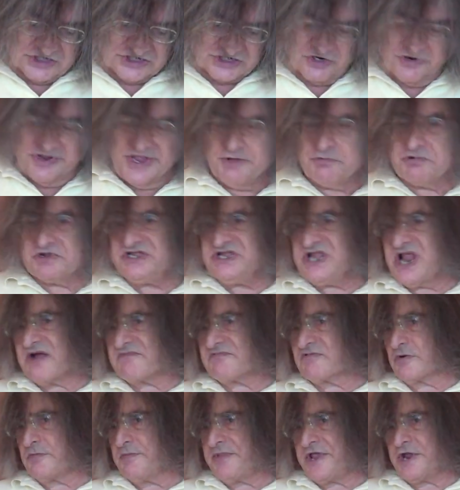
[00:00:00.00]
So he would
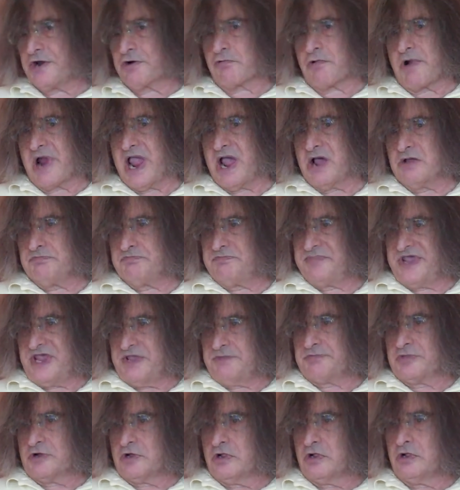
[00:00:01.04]
never be around
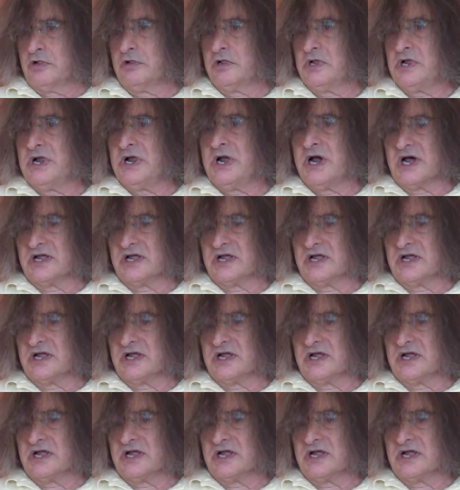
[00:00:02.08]
people